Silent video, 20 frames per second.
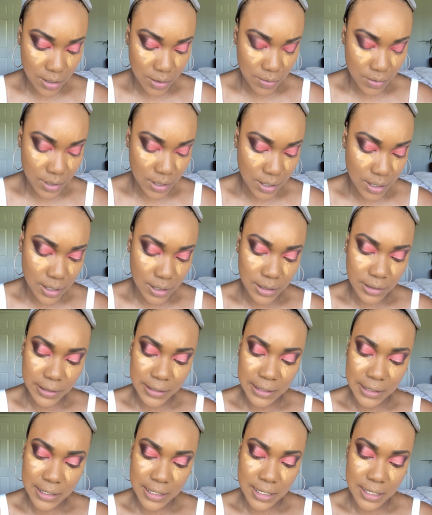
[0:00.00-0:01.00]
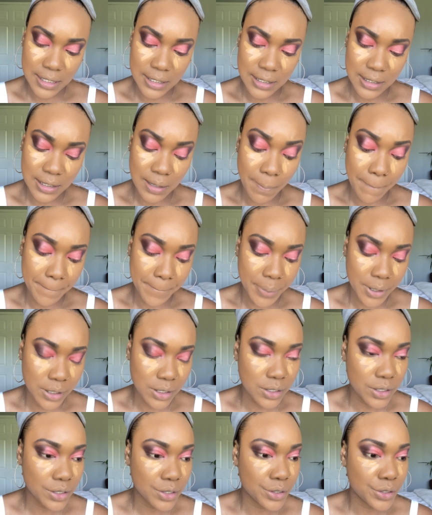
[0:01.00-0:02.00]
what color is this?
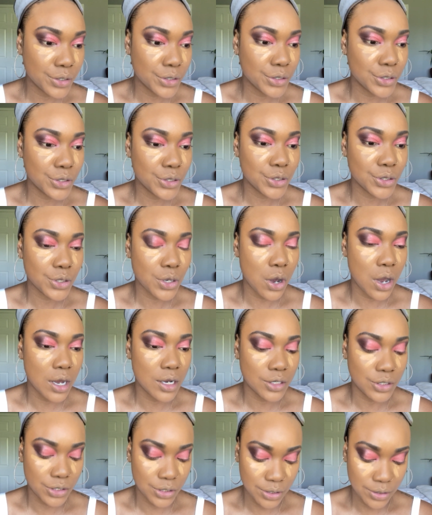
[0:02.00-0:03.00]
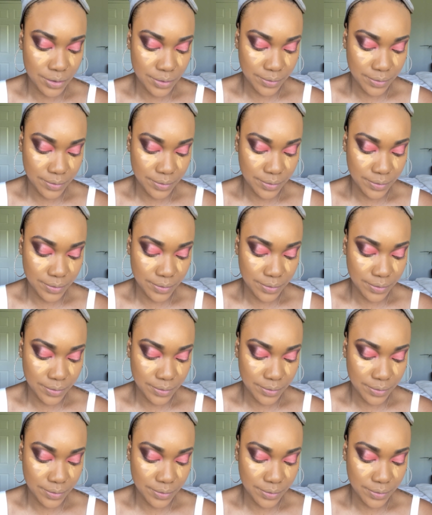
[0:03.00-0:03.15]
Butterscotch.